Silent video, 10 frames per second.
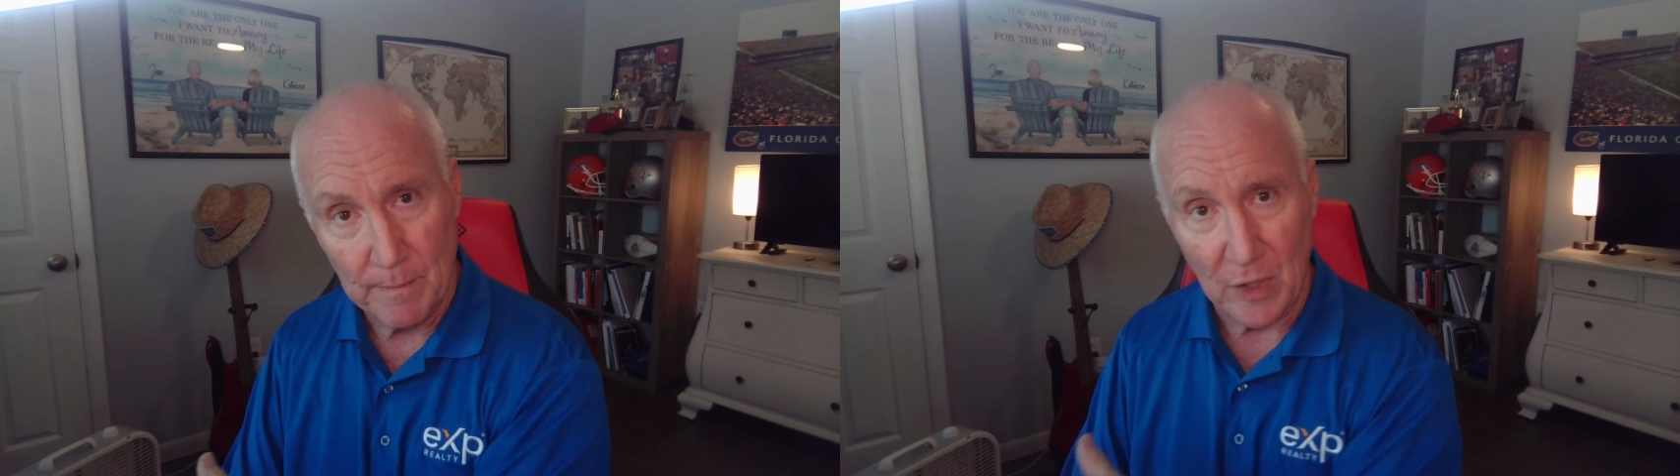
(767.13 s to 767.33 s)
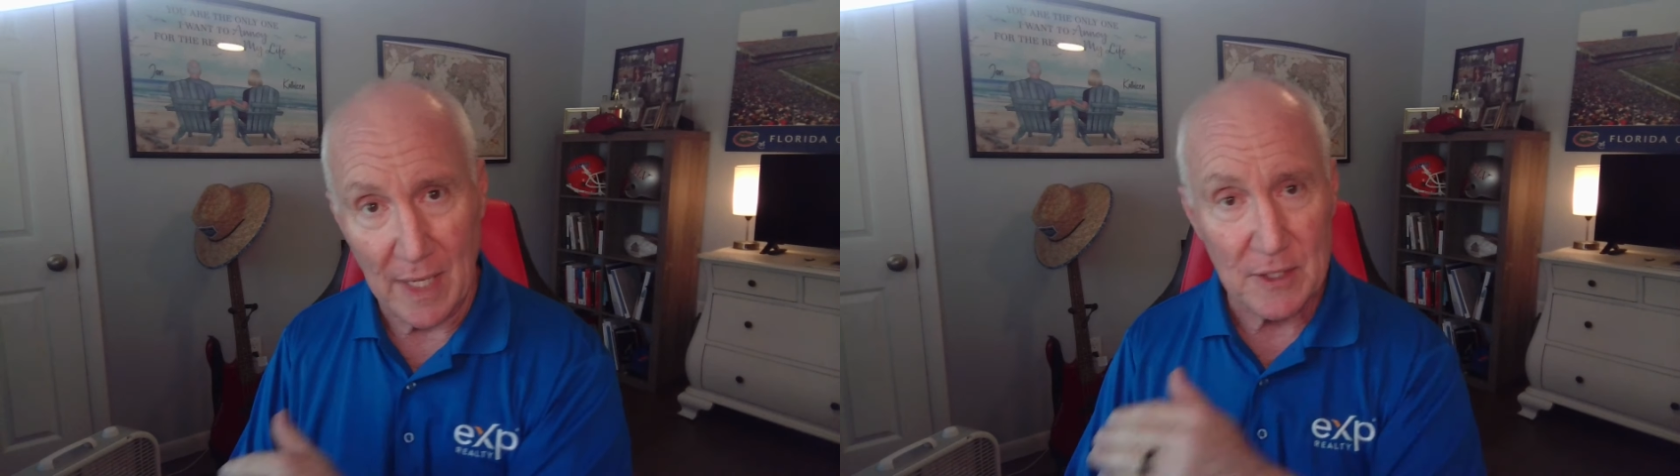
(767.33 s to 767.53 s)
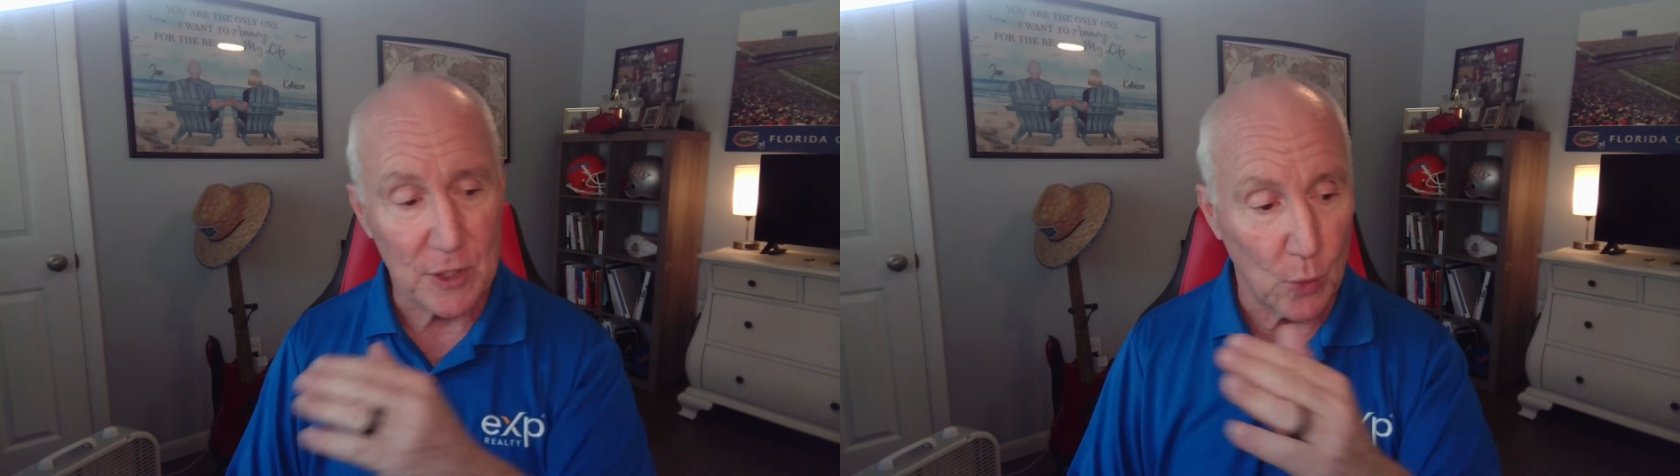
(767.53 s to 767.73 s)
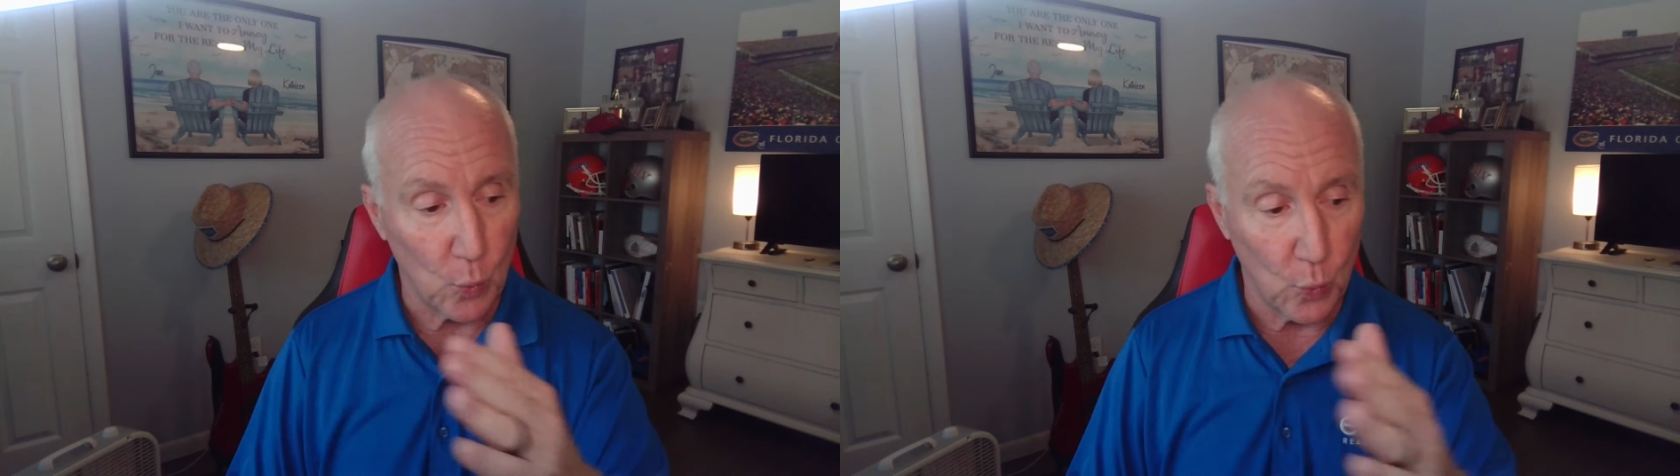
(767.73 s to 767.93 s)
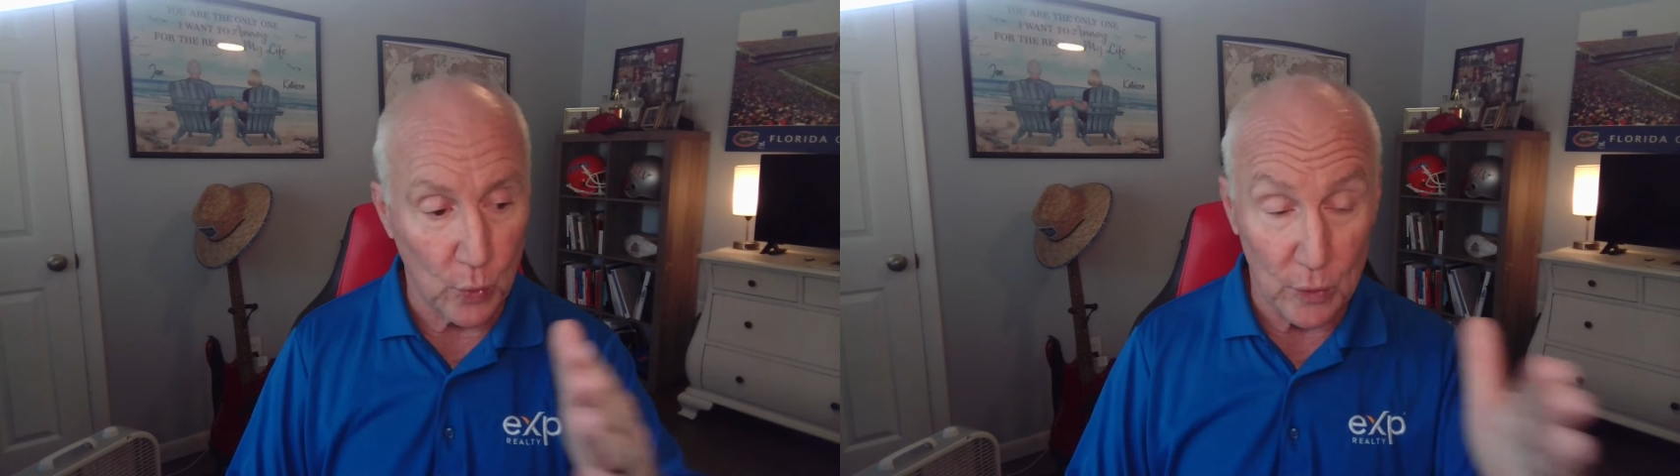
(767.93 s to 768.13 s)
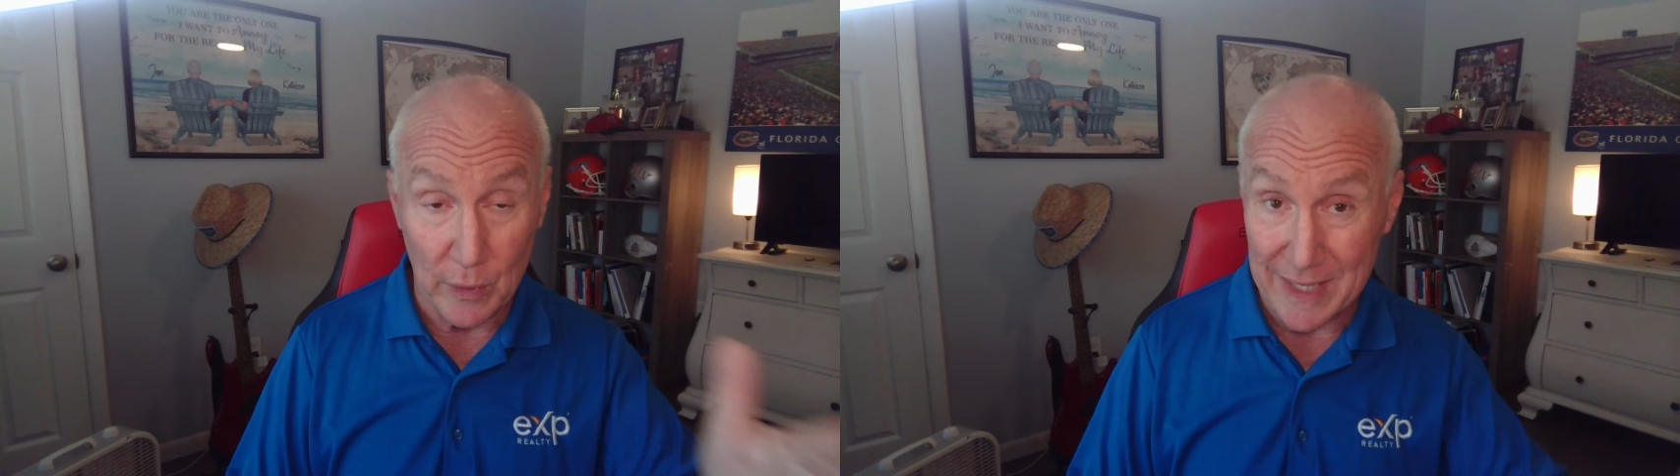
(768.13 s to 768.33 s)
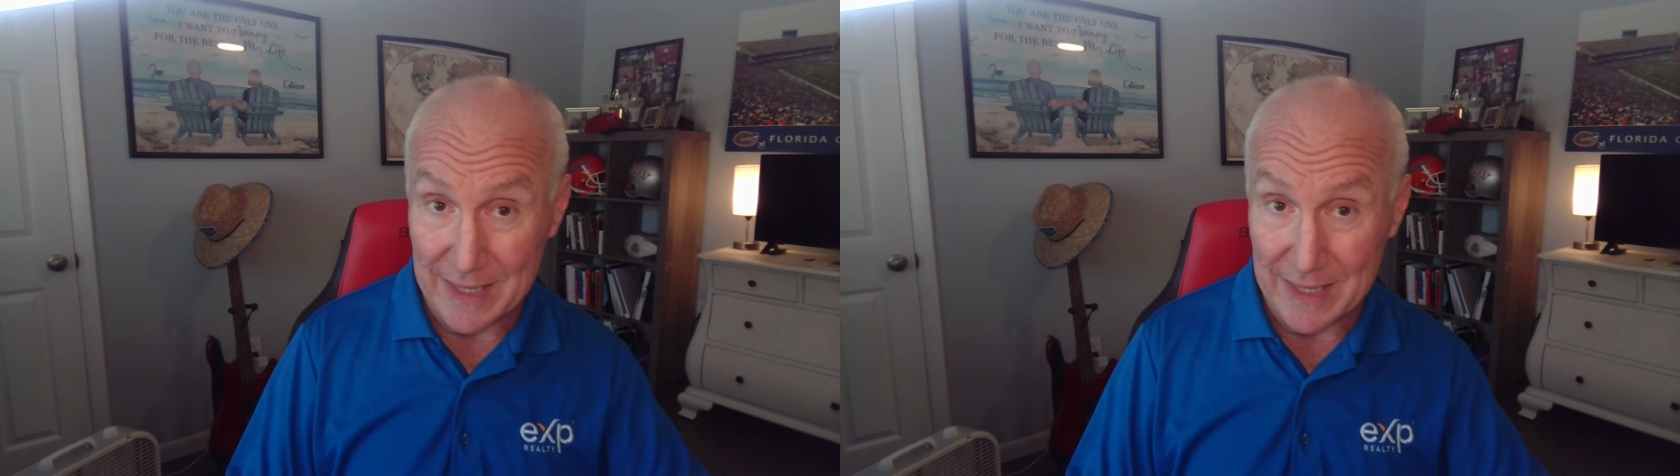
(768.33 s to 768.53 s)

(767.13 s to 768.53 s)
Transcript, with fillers: Okay, so we'll in